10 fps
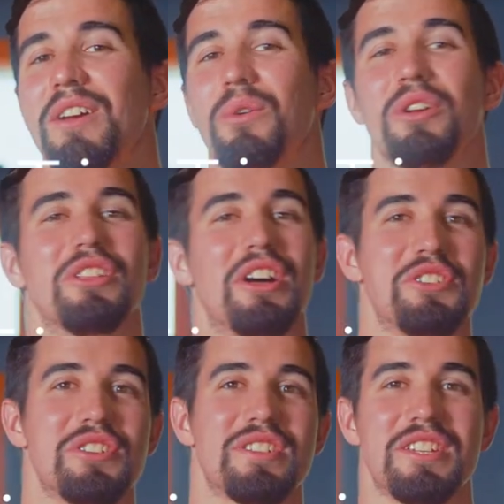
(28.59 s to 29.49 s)
or
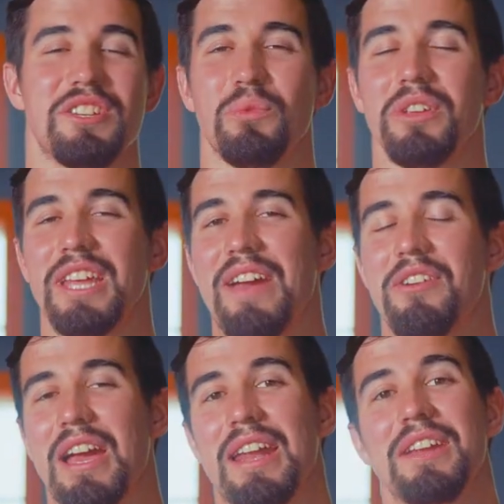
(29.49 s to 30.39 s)
lunges that you really
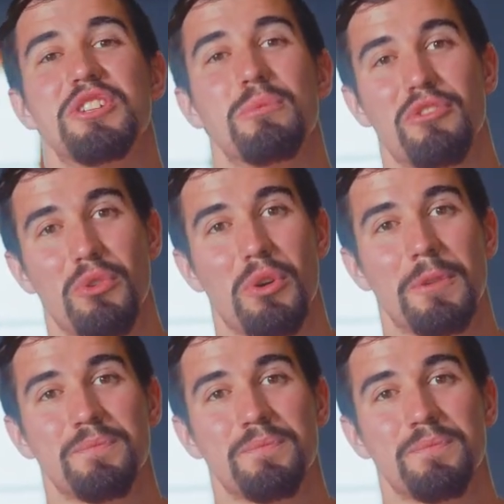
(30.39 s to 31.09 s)
haven't got into before.